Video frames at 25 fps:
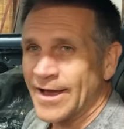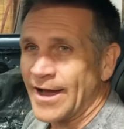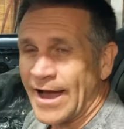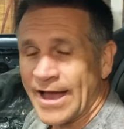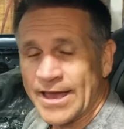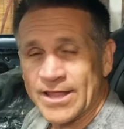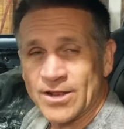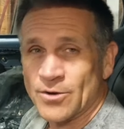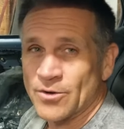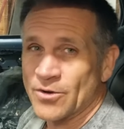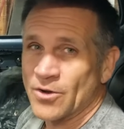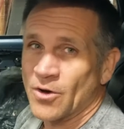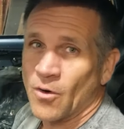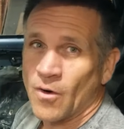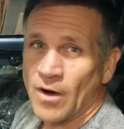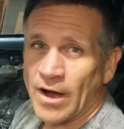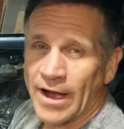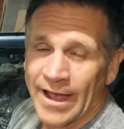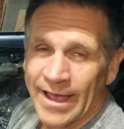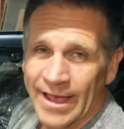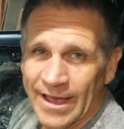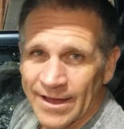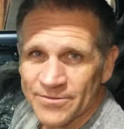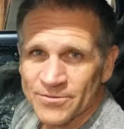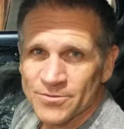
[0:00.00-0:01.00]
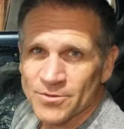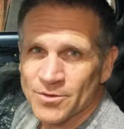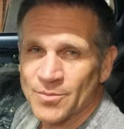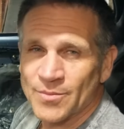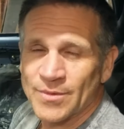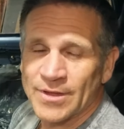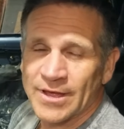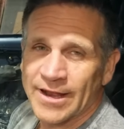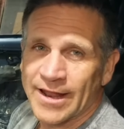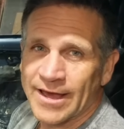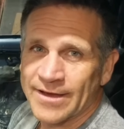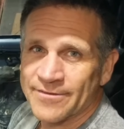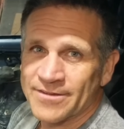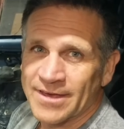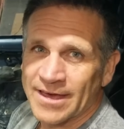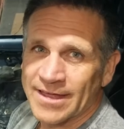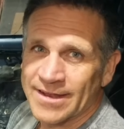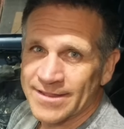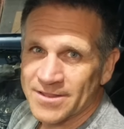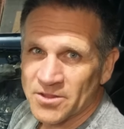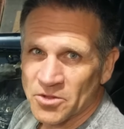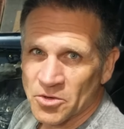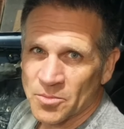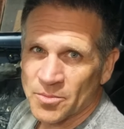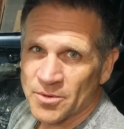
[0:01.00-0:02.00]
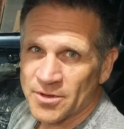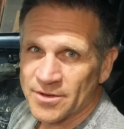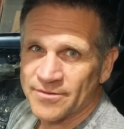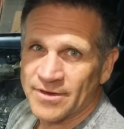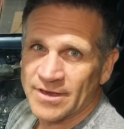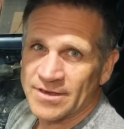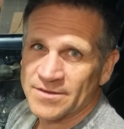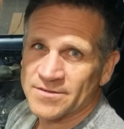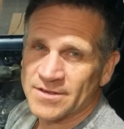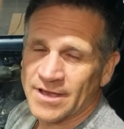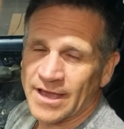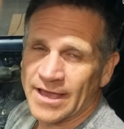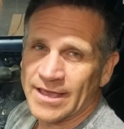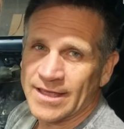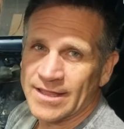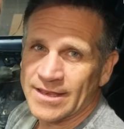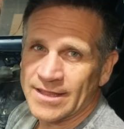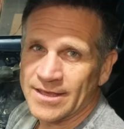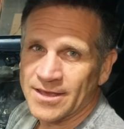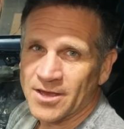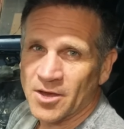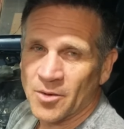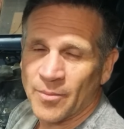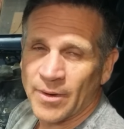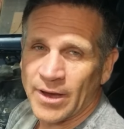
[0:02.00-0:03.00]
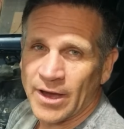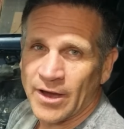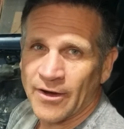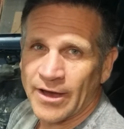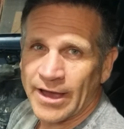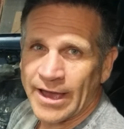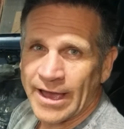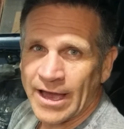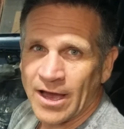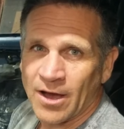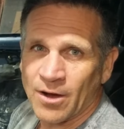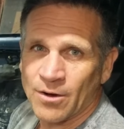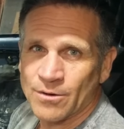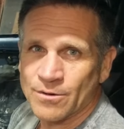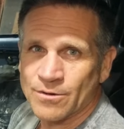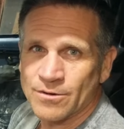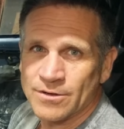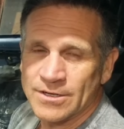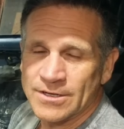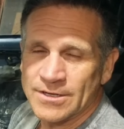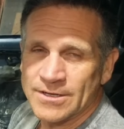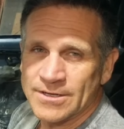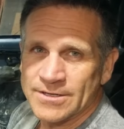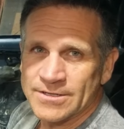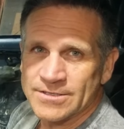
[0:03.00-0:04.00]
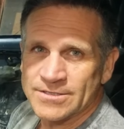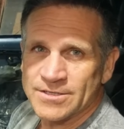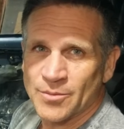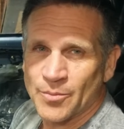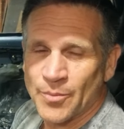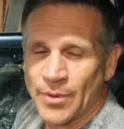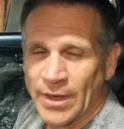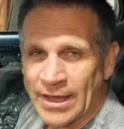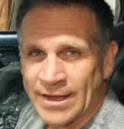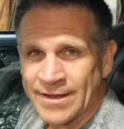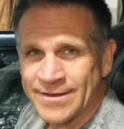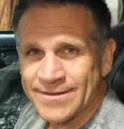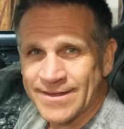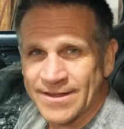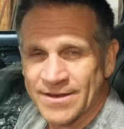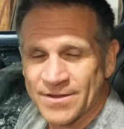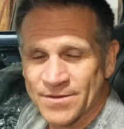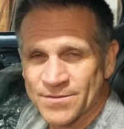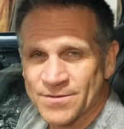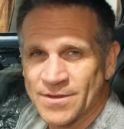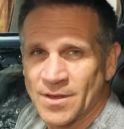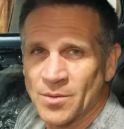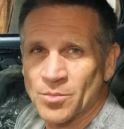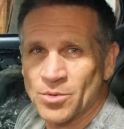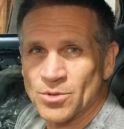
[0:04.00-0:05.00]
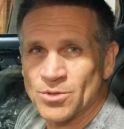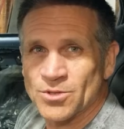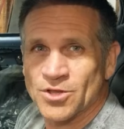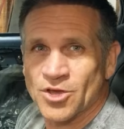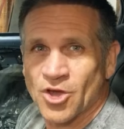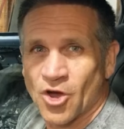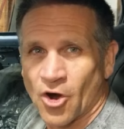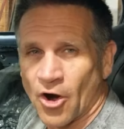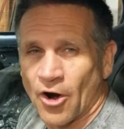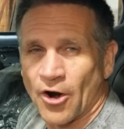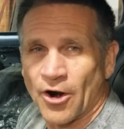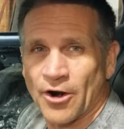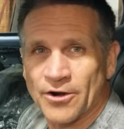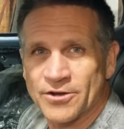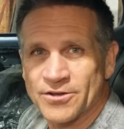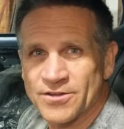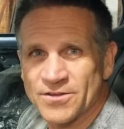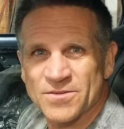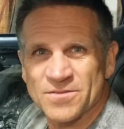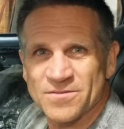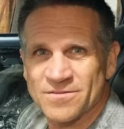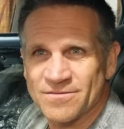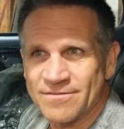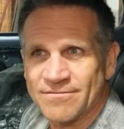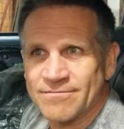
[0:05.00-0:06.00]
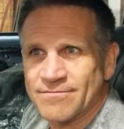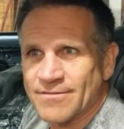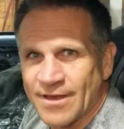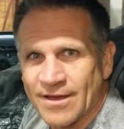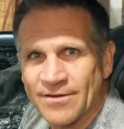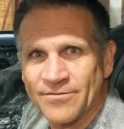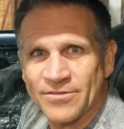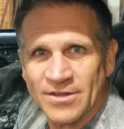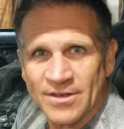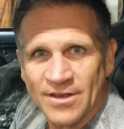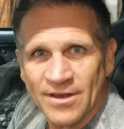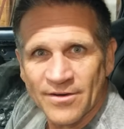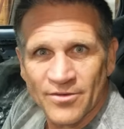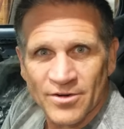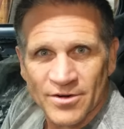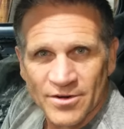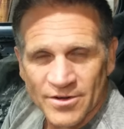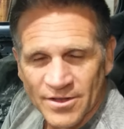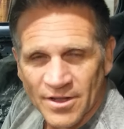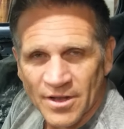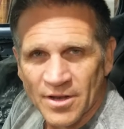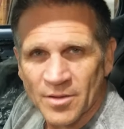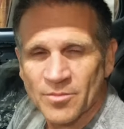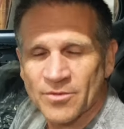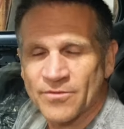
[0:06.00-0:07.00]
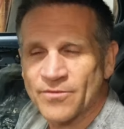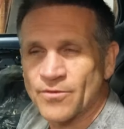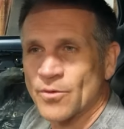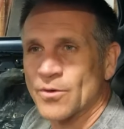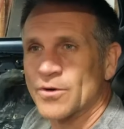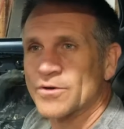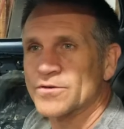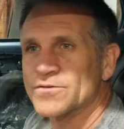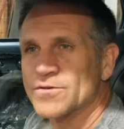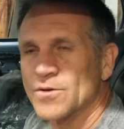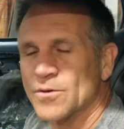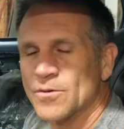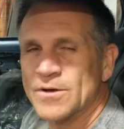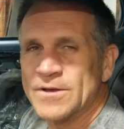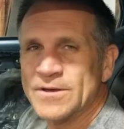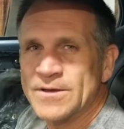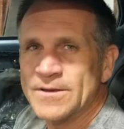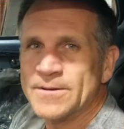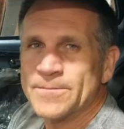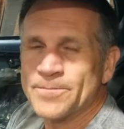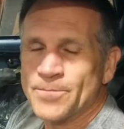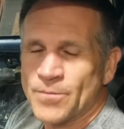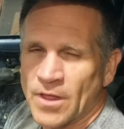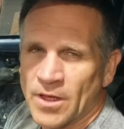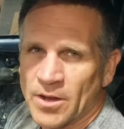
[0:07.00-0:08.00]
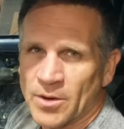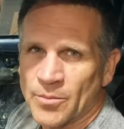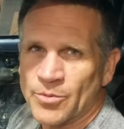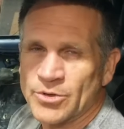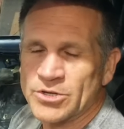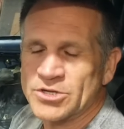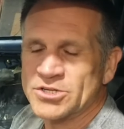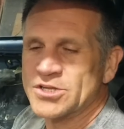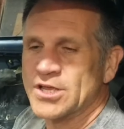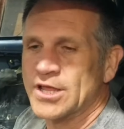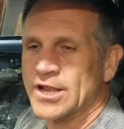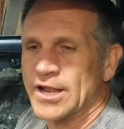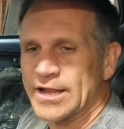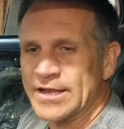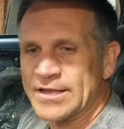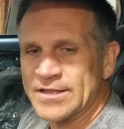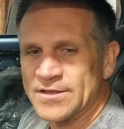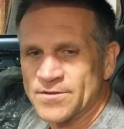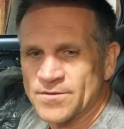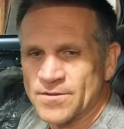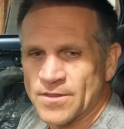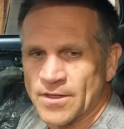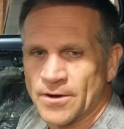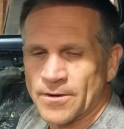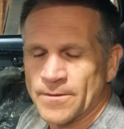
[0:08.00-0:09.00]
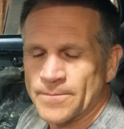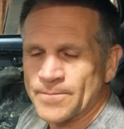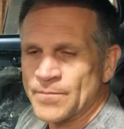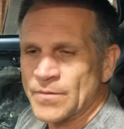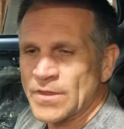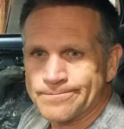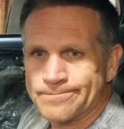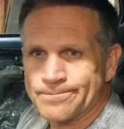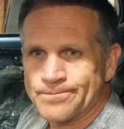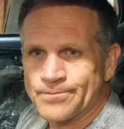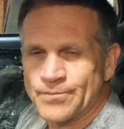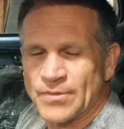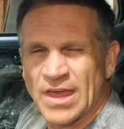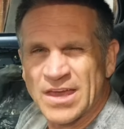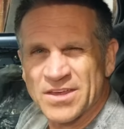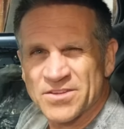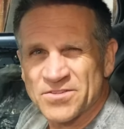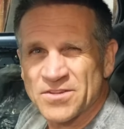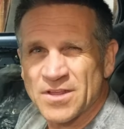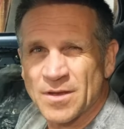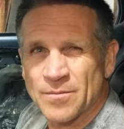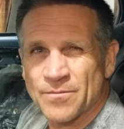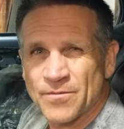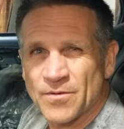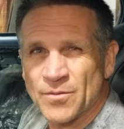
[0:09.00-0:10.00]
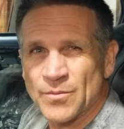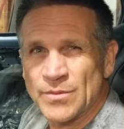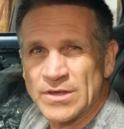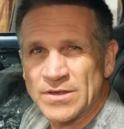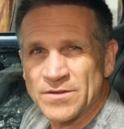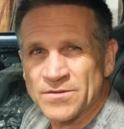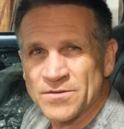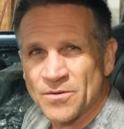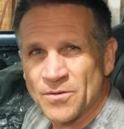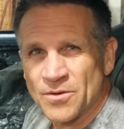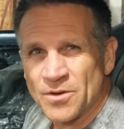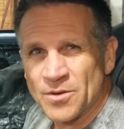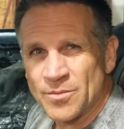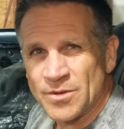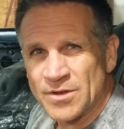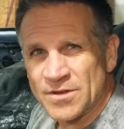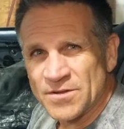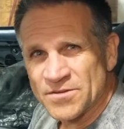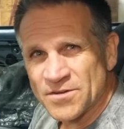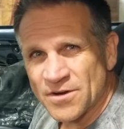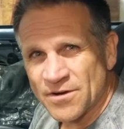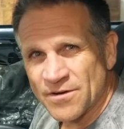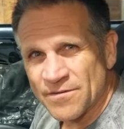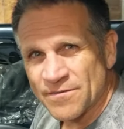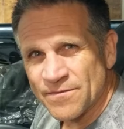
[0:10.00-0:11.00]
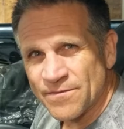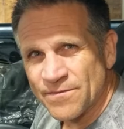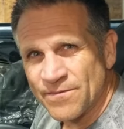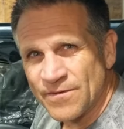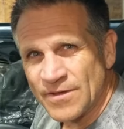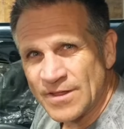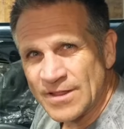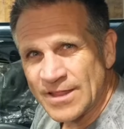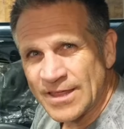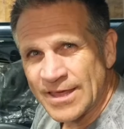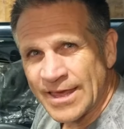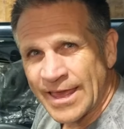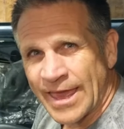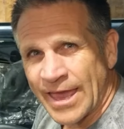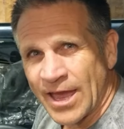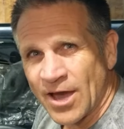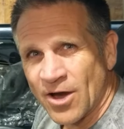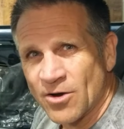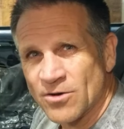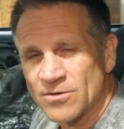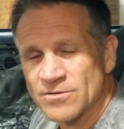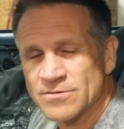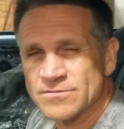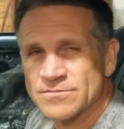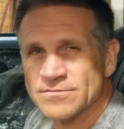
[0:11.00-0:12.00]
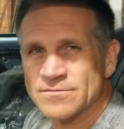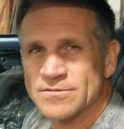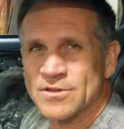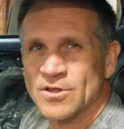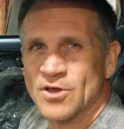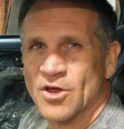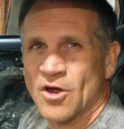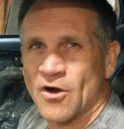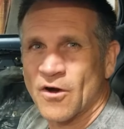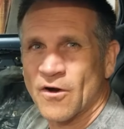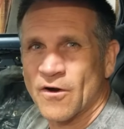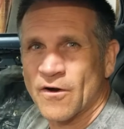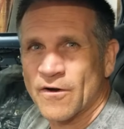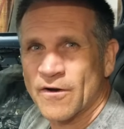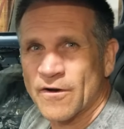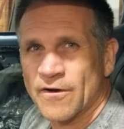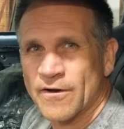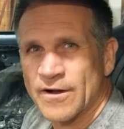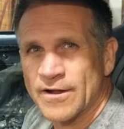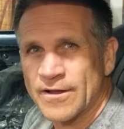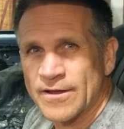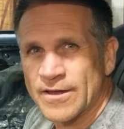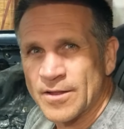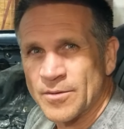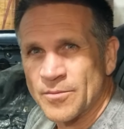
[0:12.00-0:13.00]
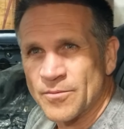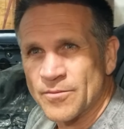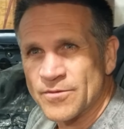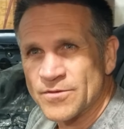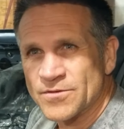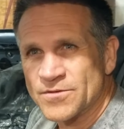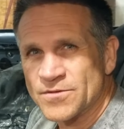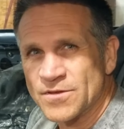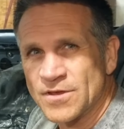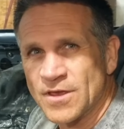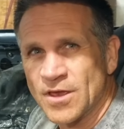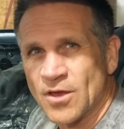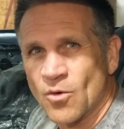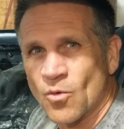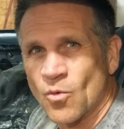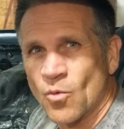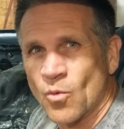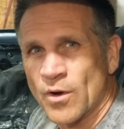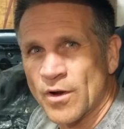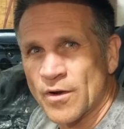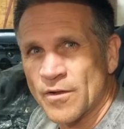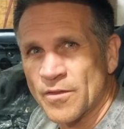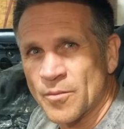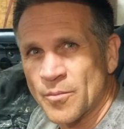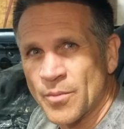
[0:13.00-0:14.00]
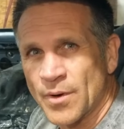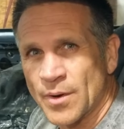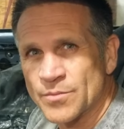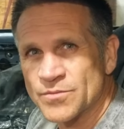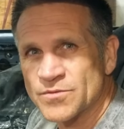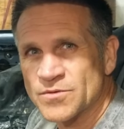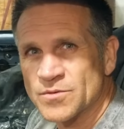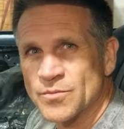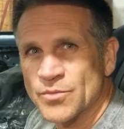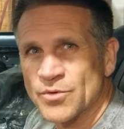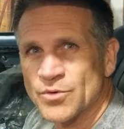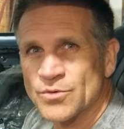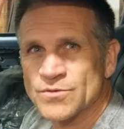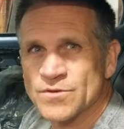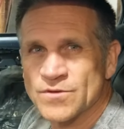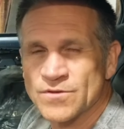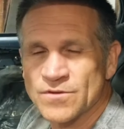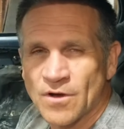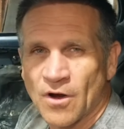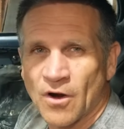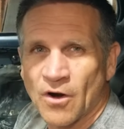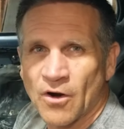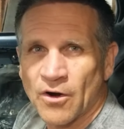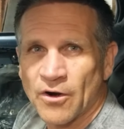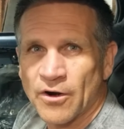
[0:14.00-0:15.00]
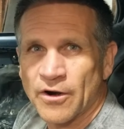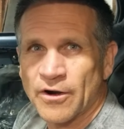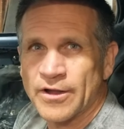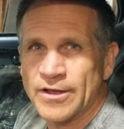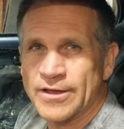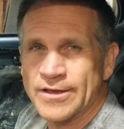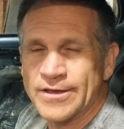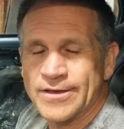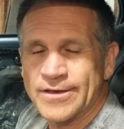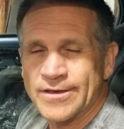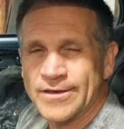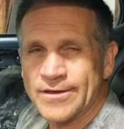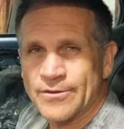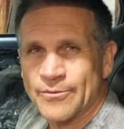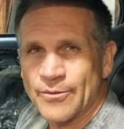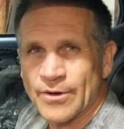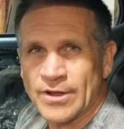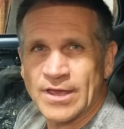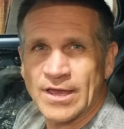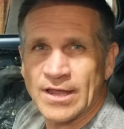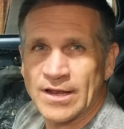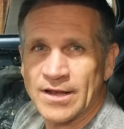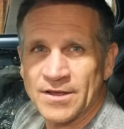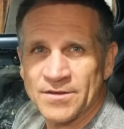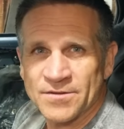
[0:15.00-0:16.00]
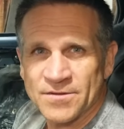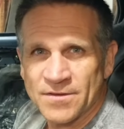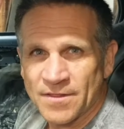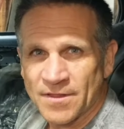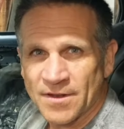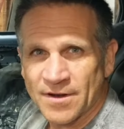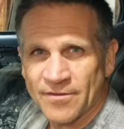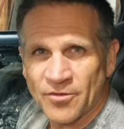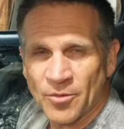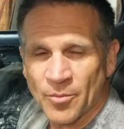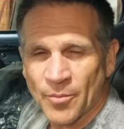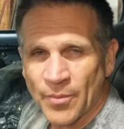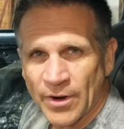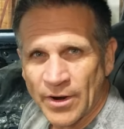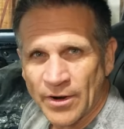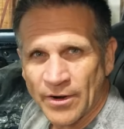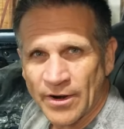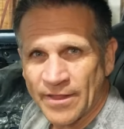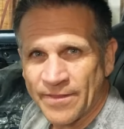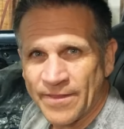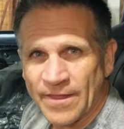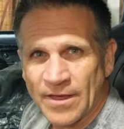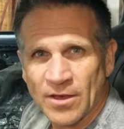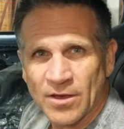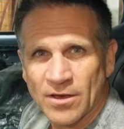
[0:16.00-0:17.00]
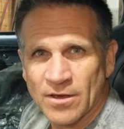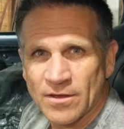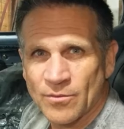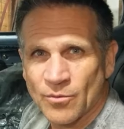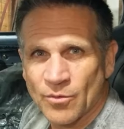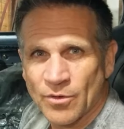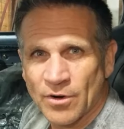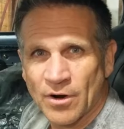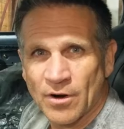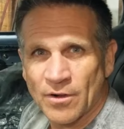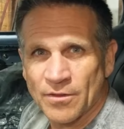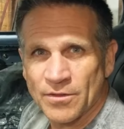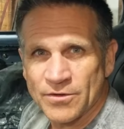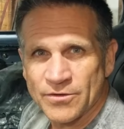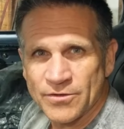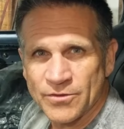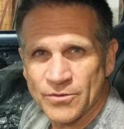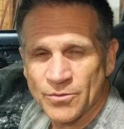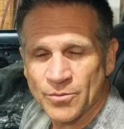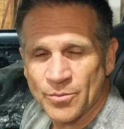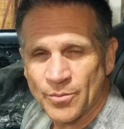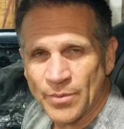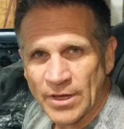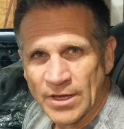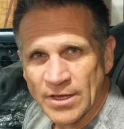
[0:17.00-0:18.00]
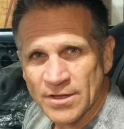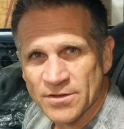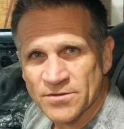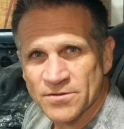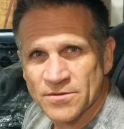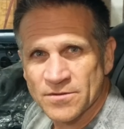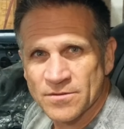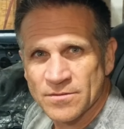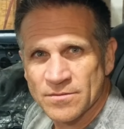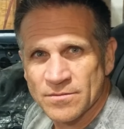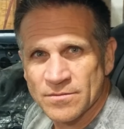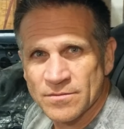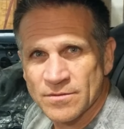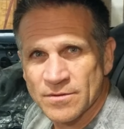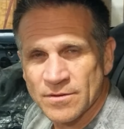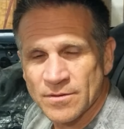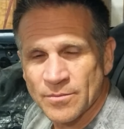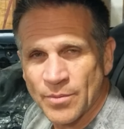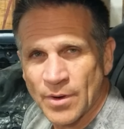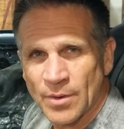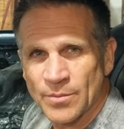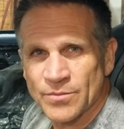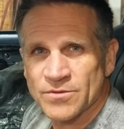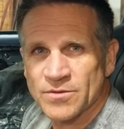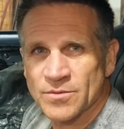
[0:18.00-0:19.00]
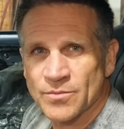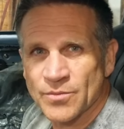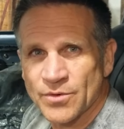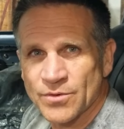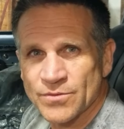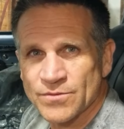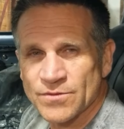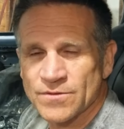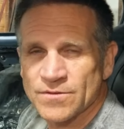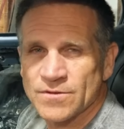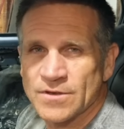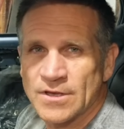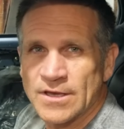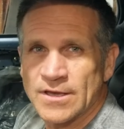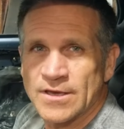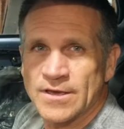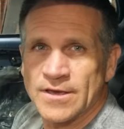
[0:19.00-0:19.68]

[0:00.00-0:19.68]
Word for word: I don't know. I have to admit, I've got a little bit of anxiety about how to paint an assembled car, just having never done it before. So I'd appreciate ideas there. Next step for me is going to be to start feeling out the car and seeing where the bumps and bruises are, recognizing that I've repaired, I think, what are the two biggest bumps and bruises.